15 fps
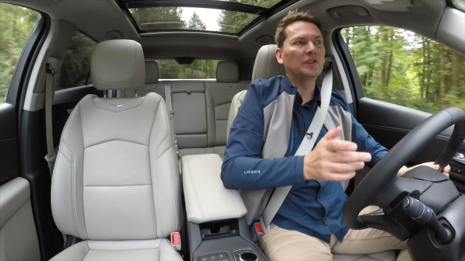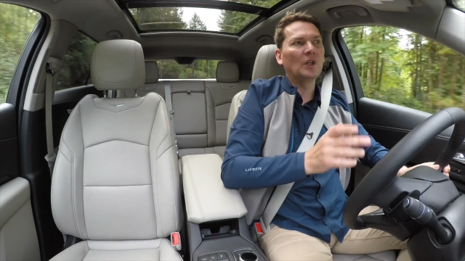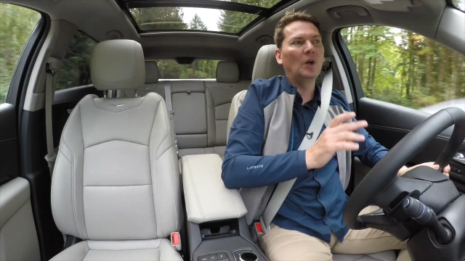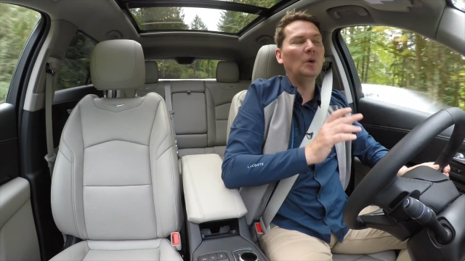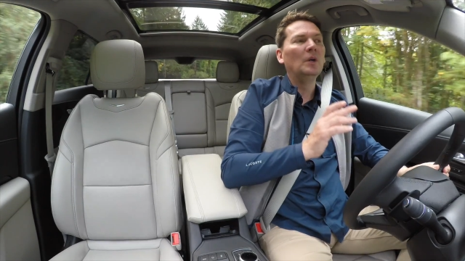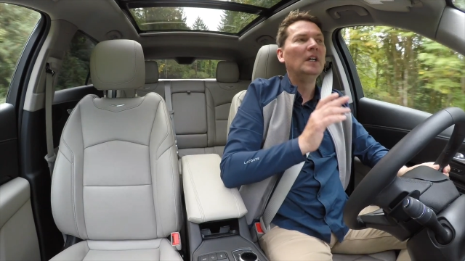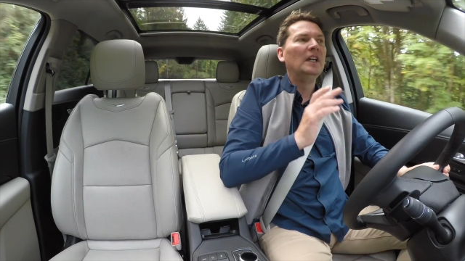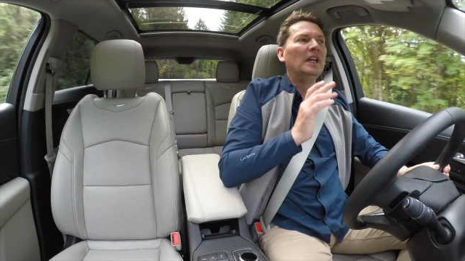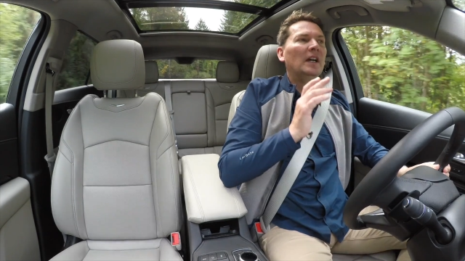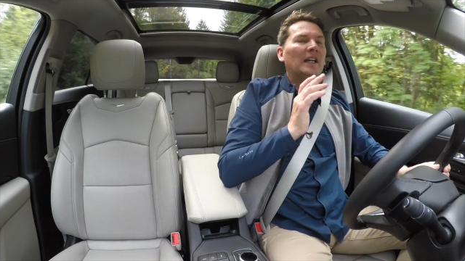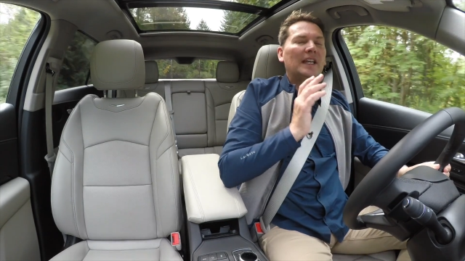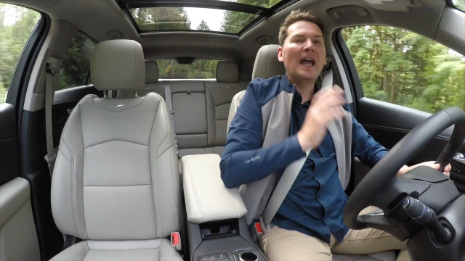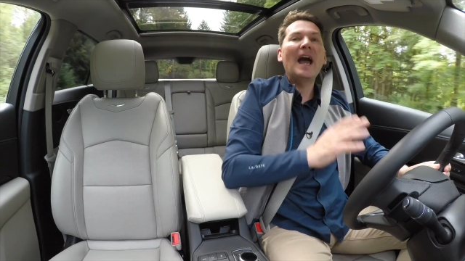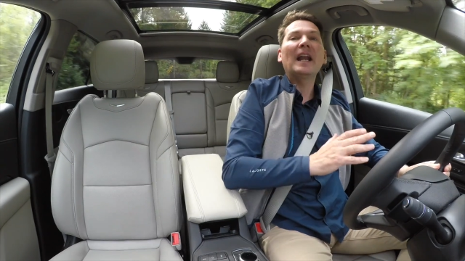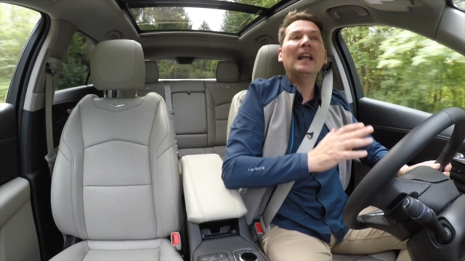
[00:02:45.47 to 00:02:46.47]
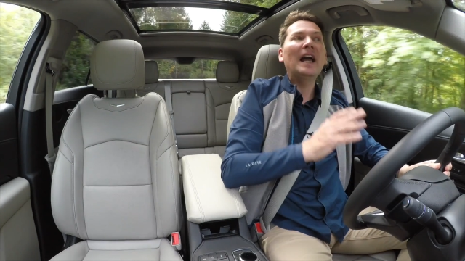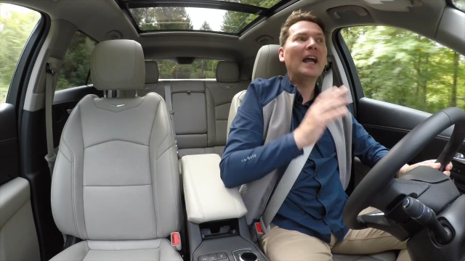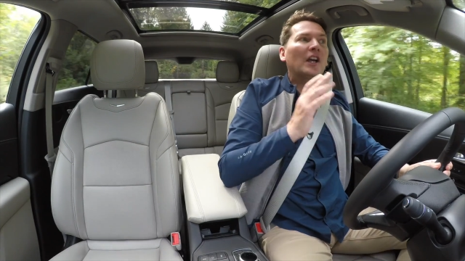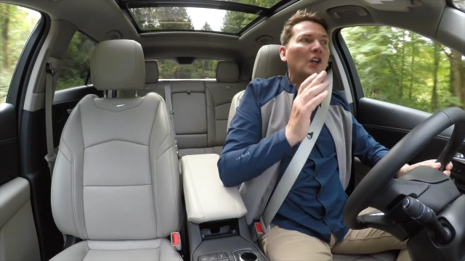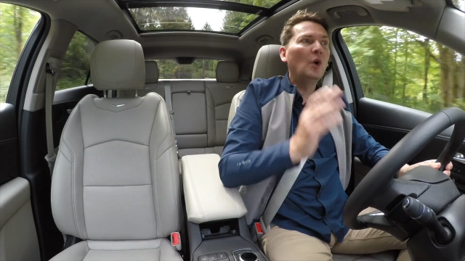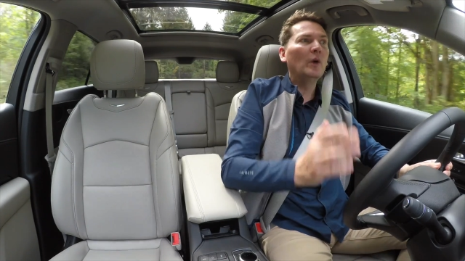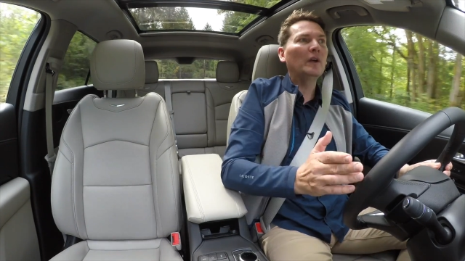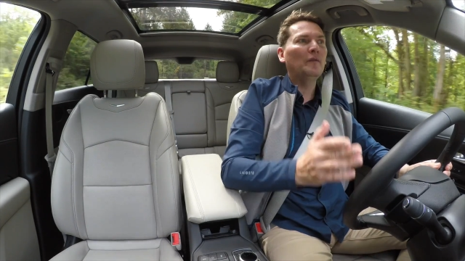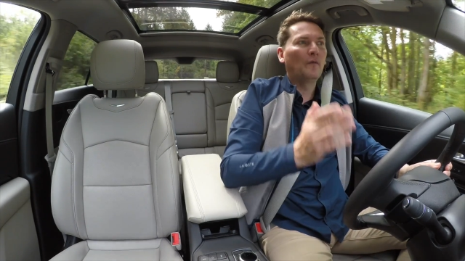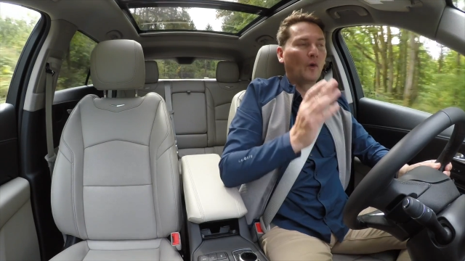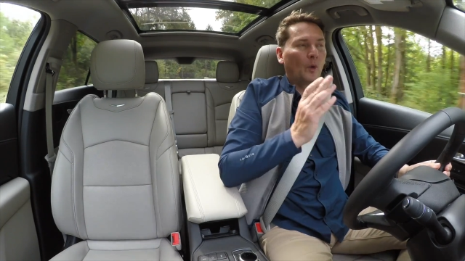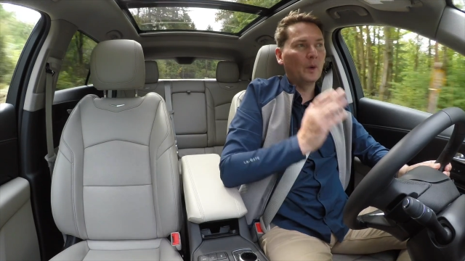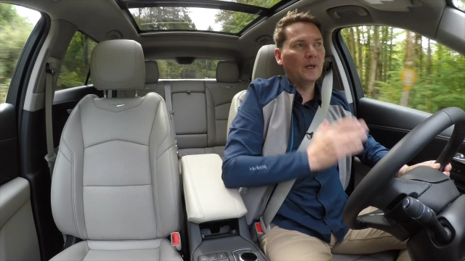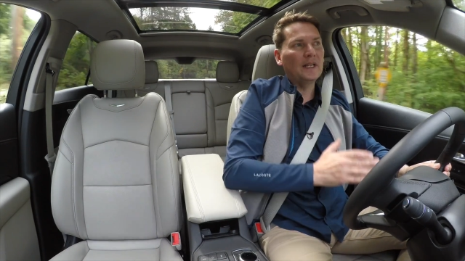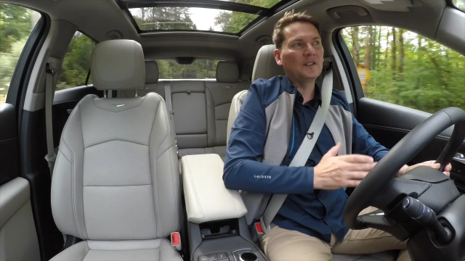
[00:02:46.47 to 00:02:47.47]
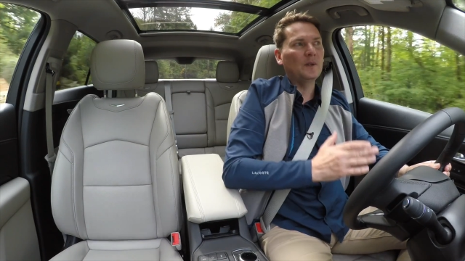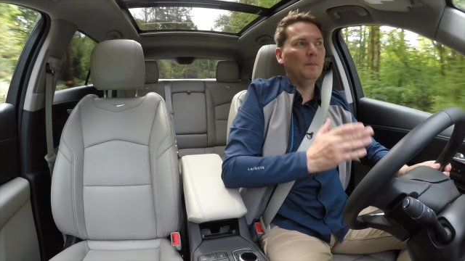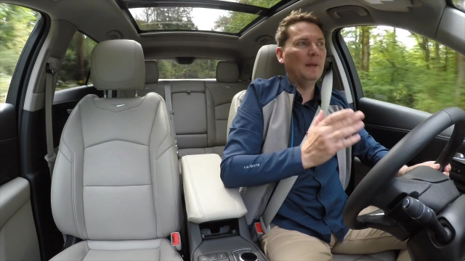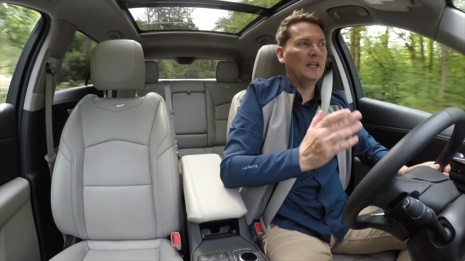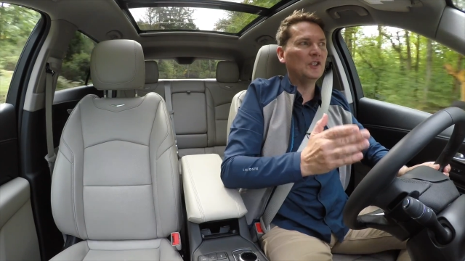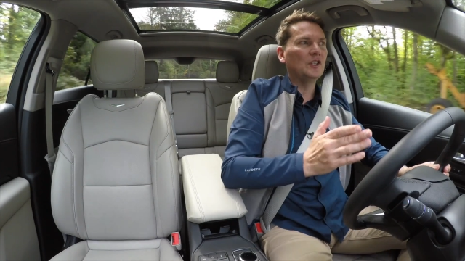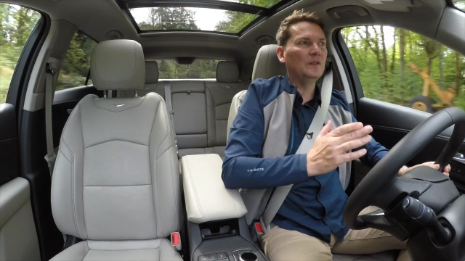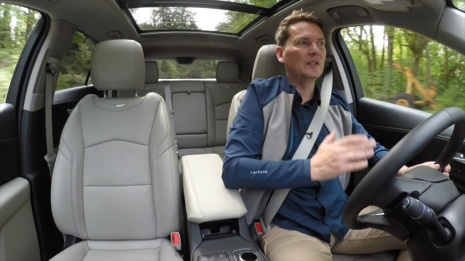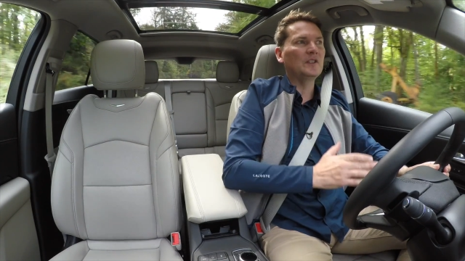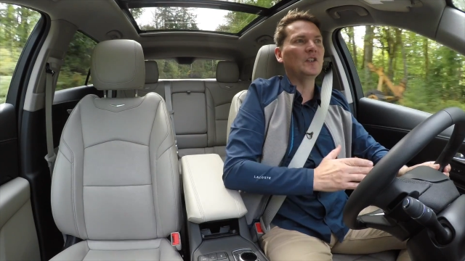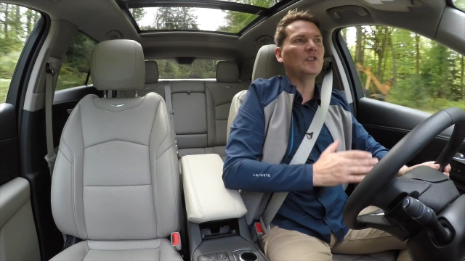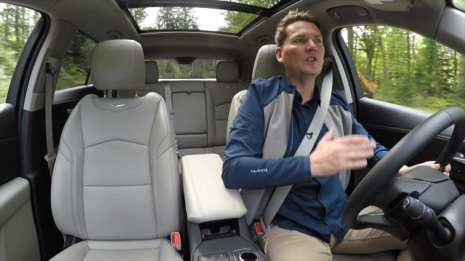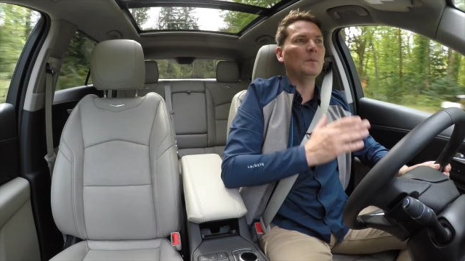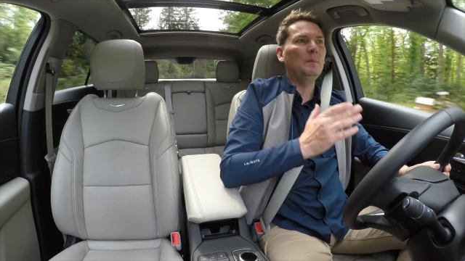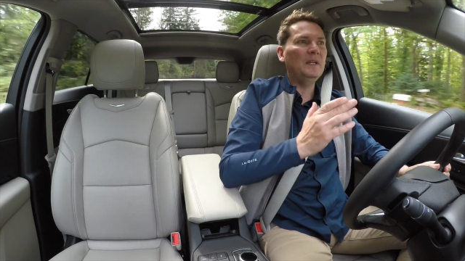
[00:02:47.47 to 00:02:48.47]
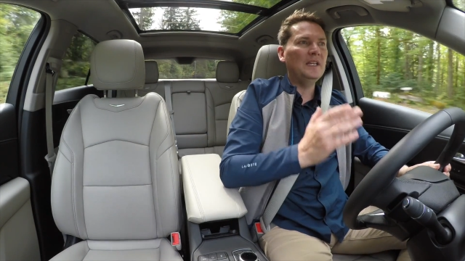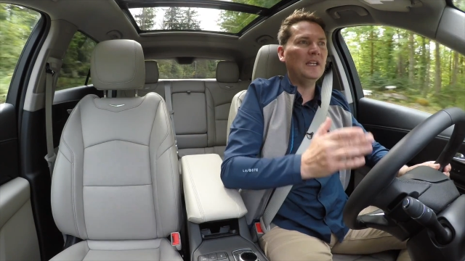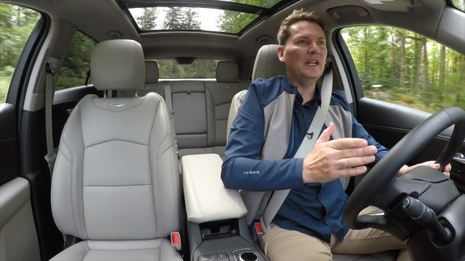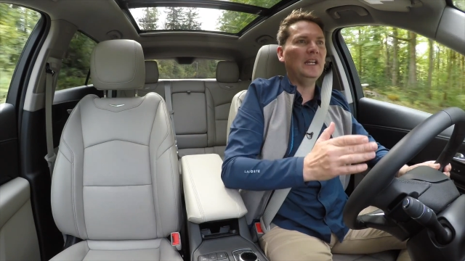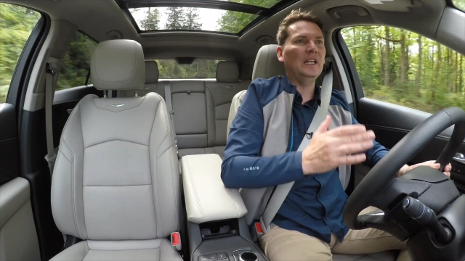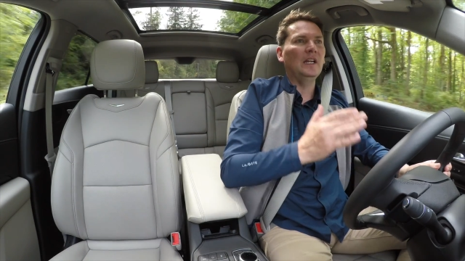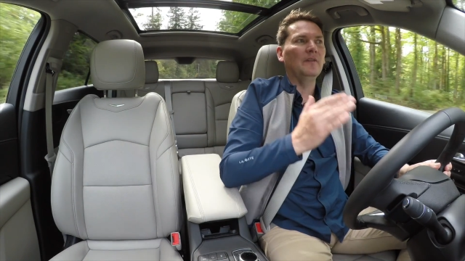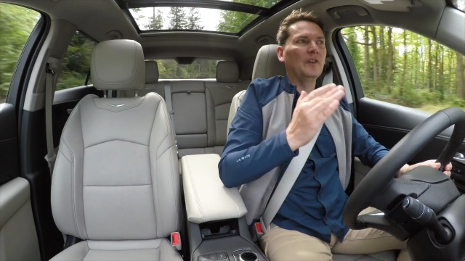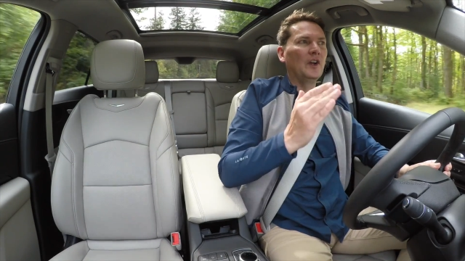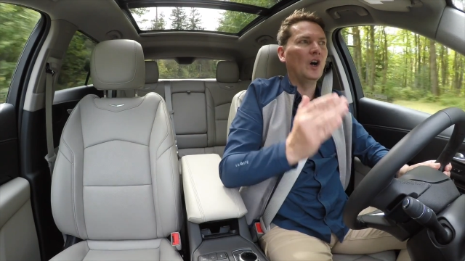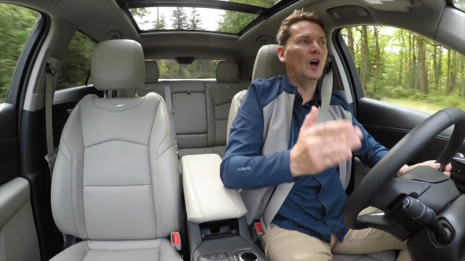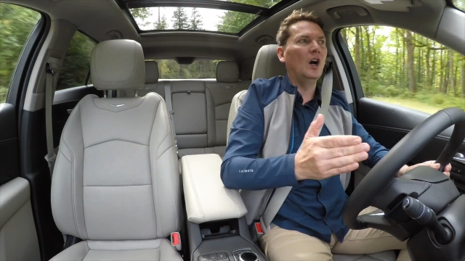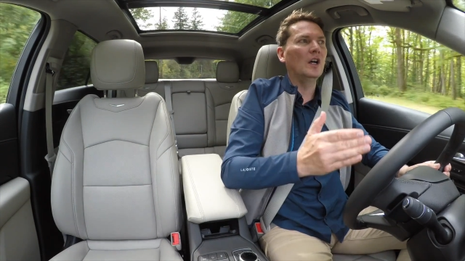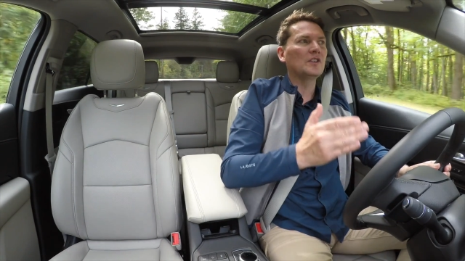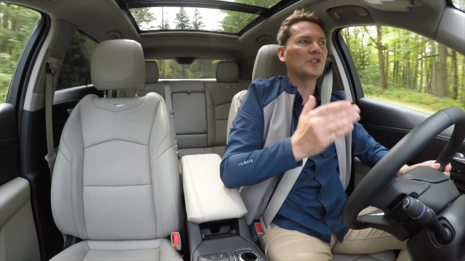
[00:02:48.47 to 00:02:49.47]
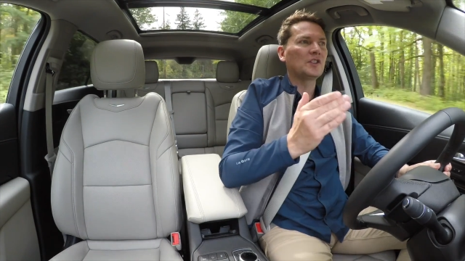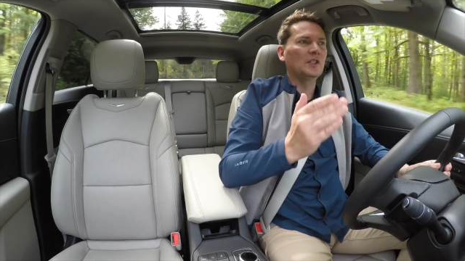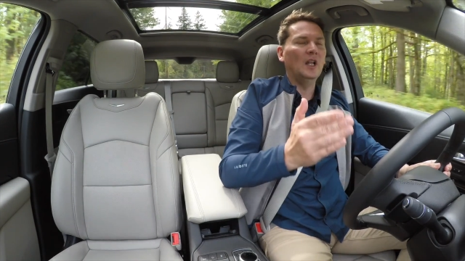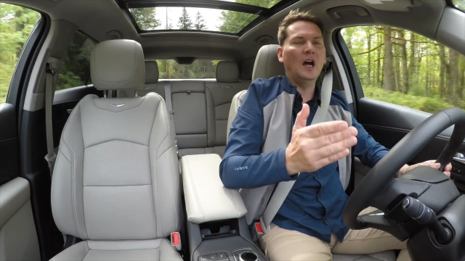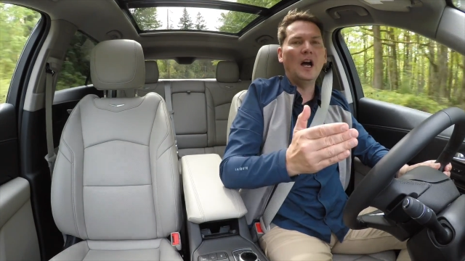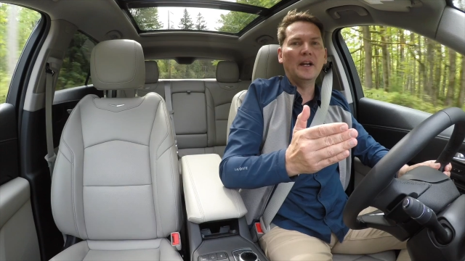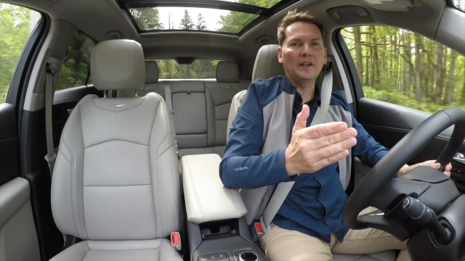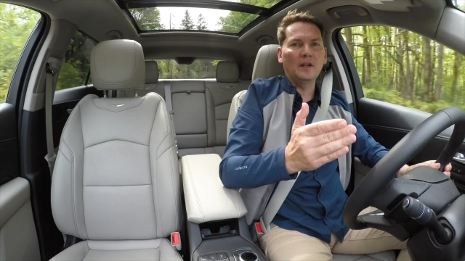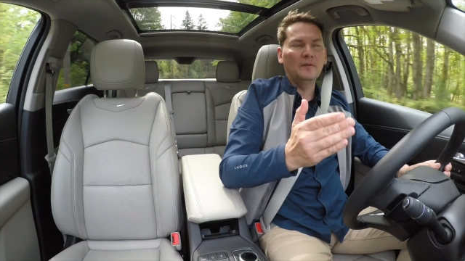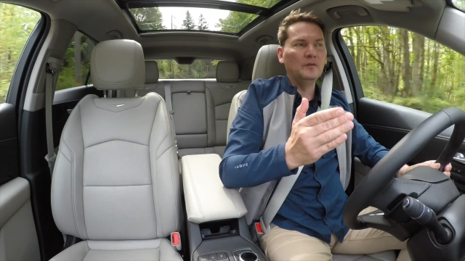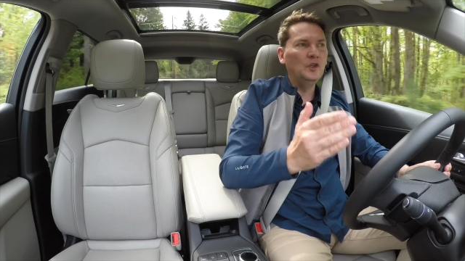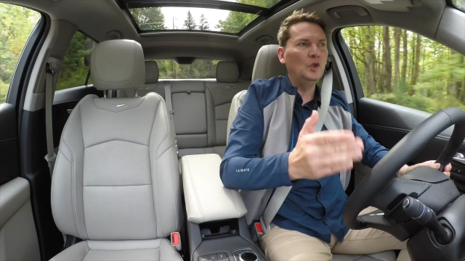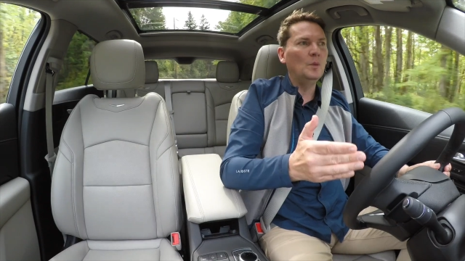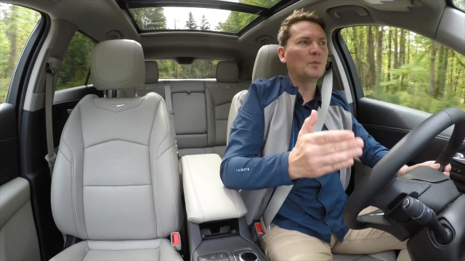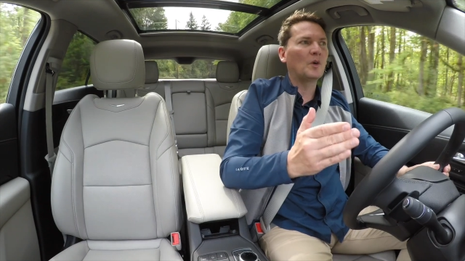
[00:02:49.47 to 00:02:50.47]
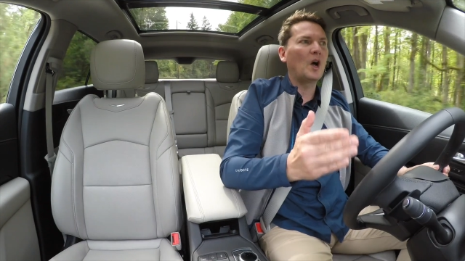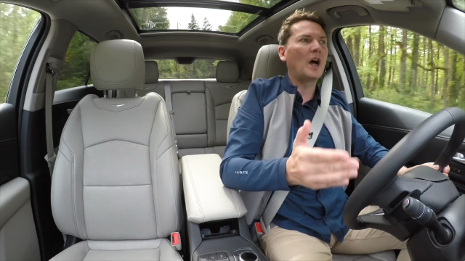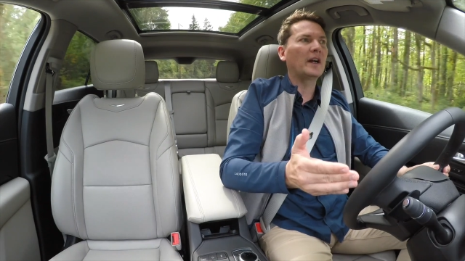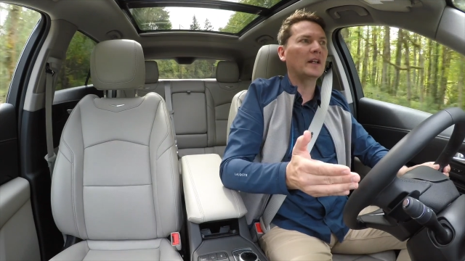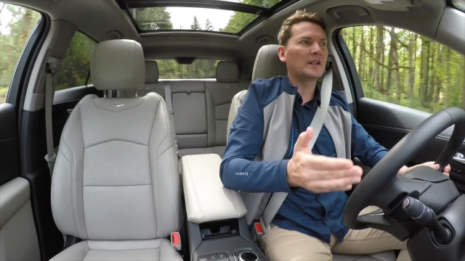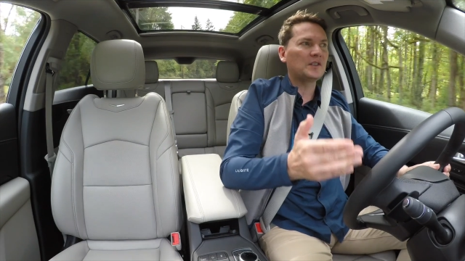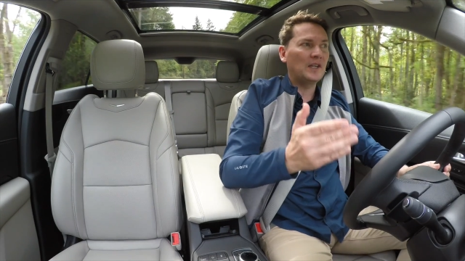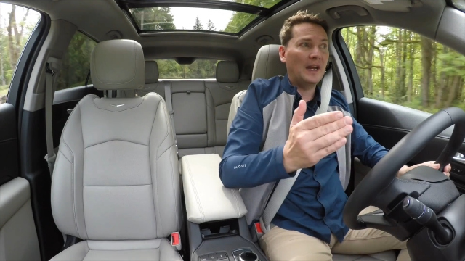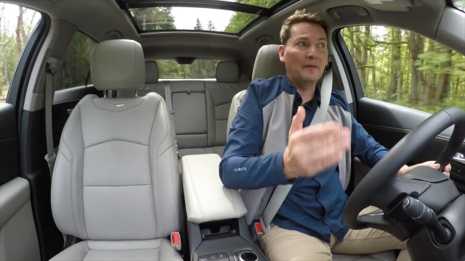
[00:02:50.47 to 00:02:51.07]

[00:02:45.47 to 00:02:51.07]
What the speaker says: So Cadillac going forward, as I mentioned, this is the beginning of an onslaught of new products.